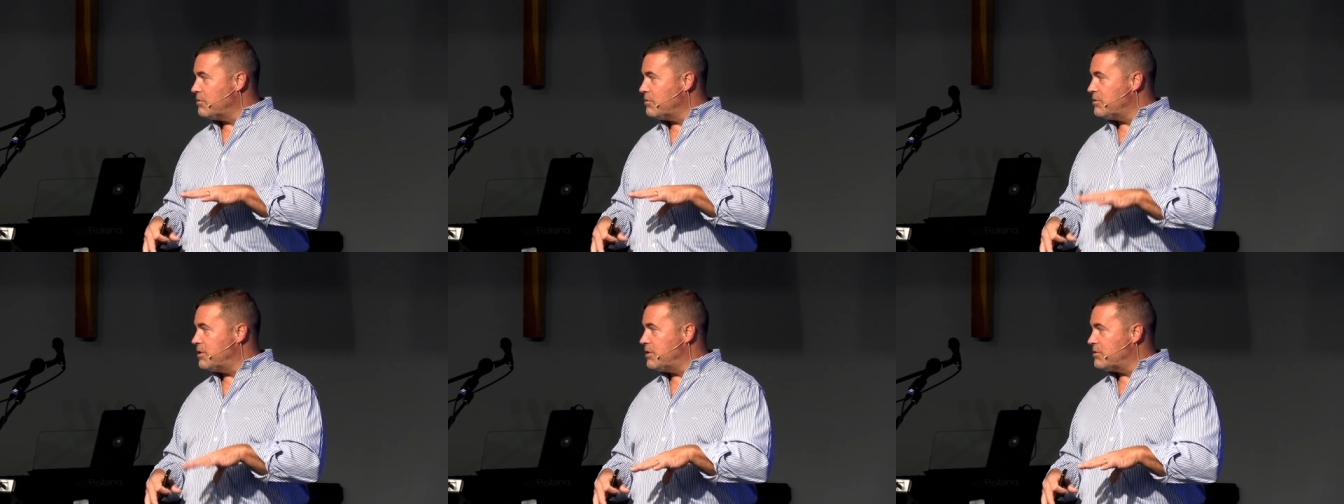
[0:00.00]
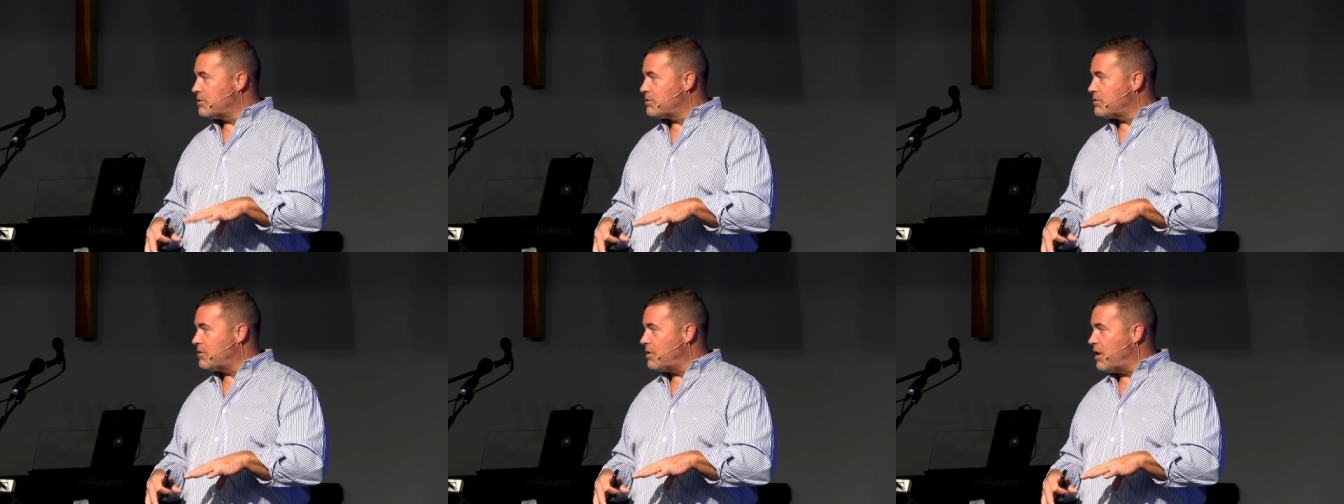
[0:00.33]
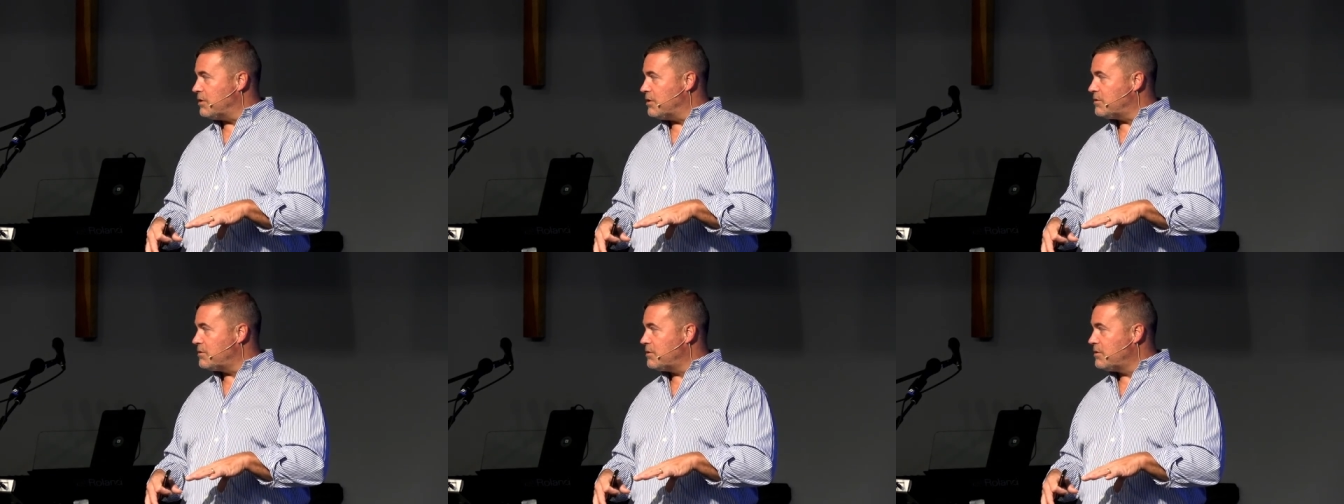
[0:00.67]
Jesus
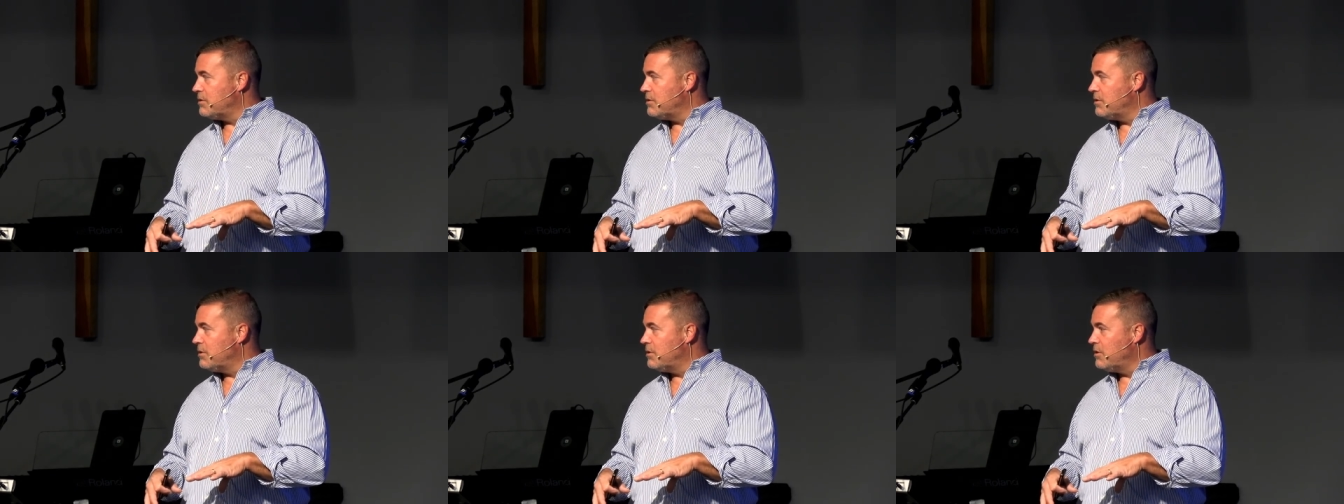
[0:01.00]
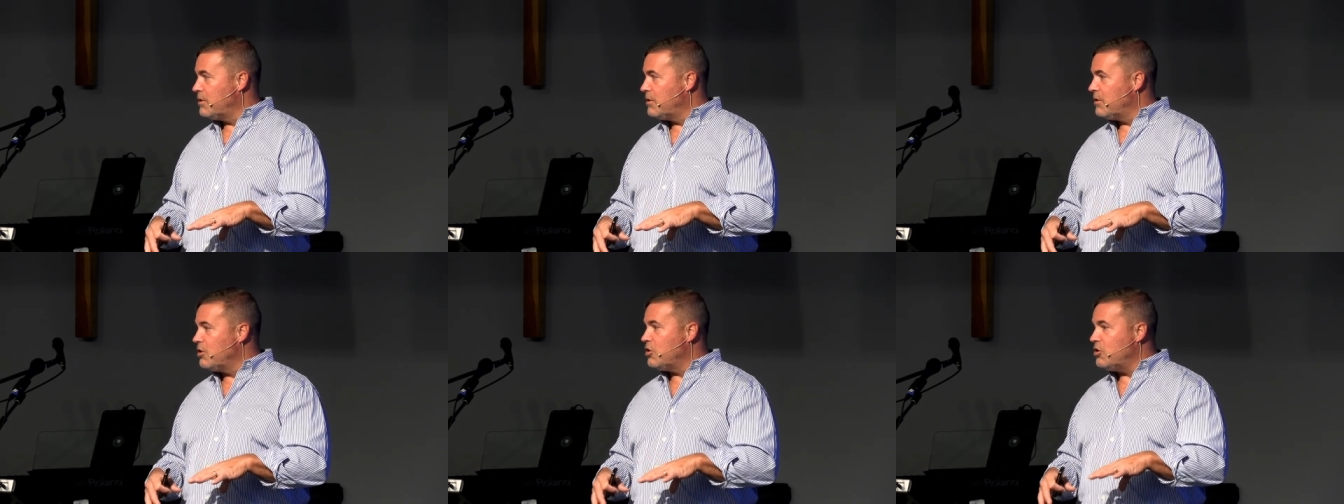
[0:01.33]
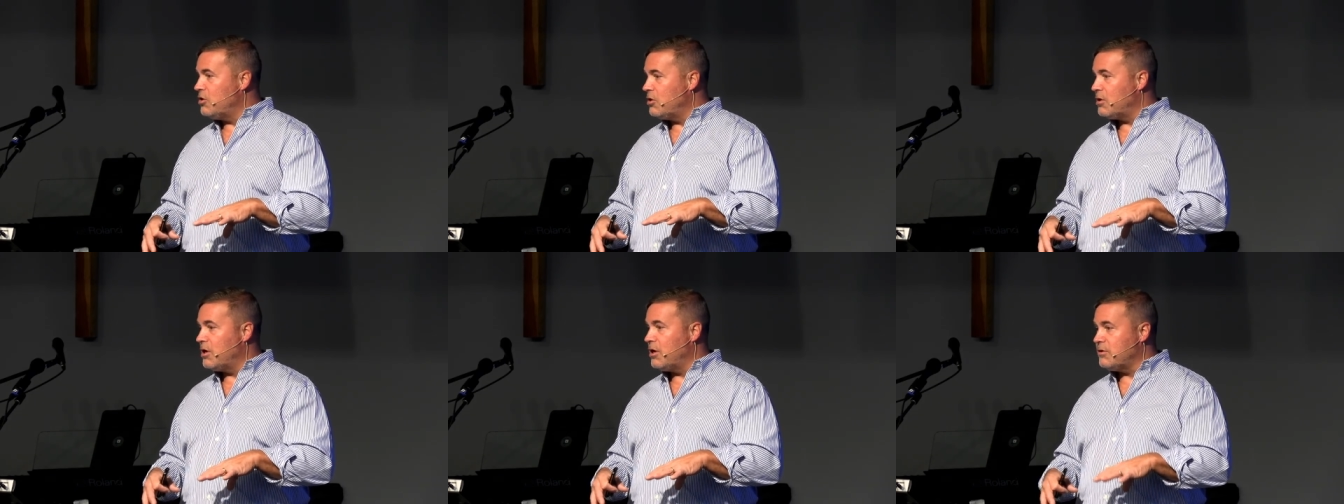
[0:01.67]
Christ.
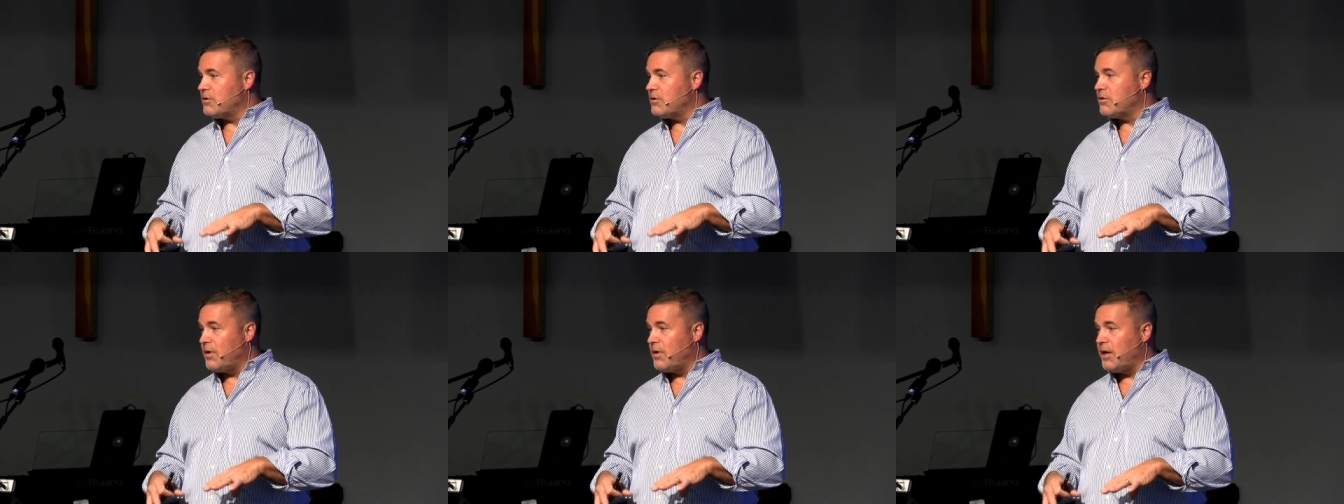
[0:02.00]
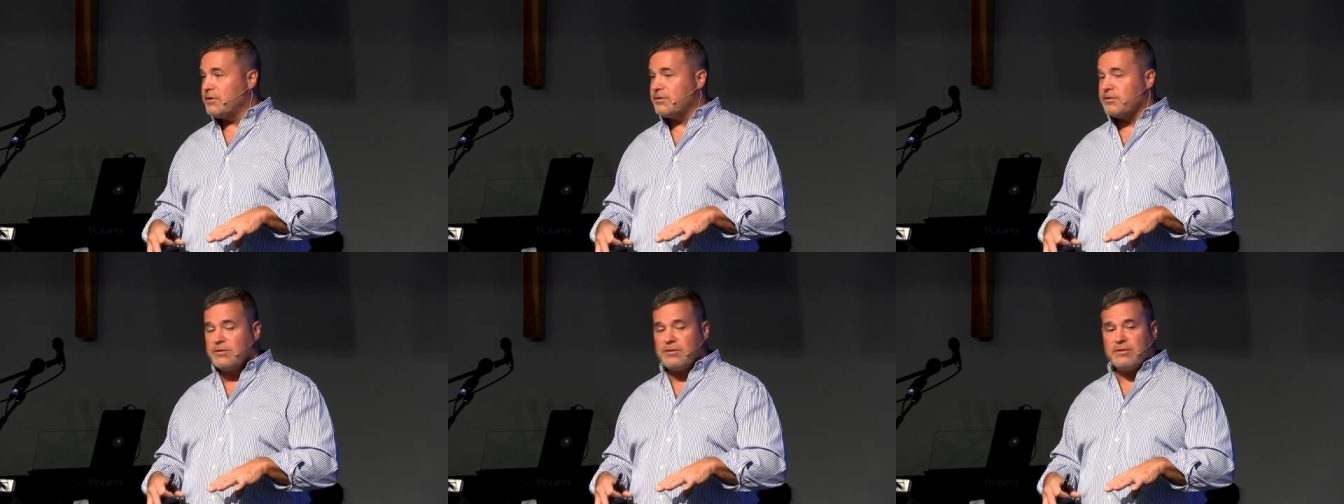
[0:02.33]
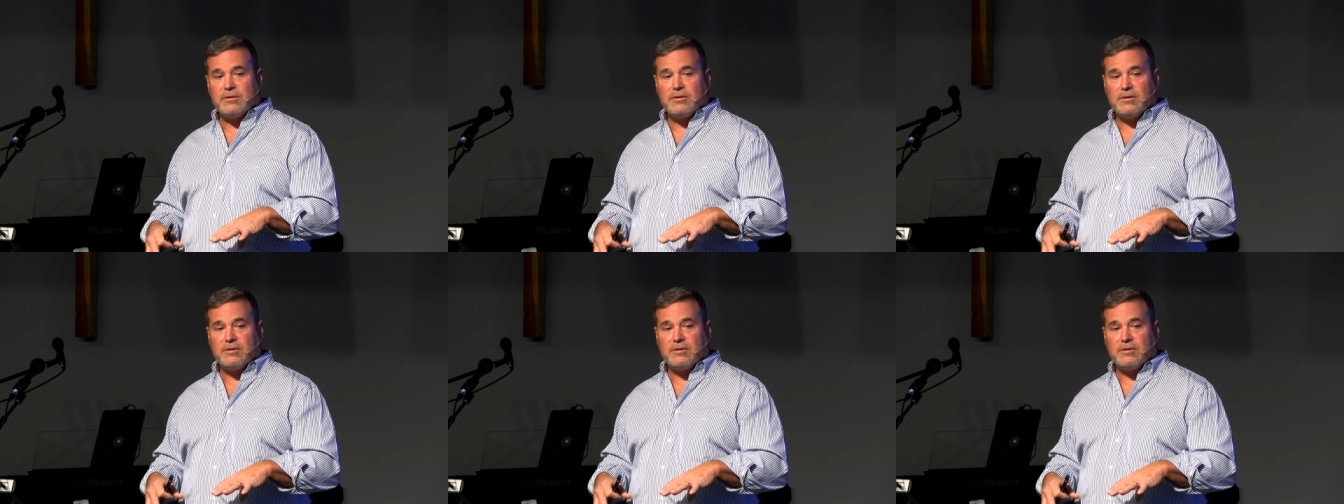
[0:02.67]
You're under grace.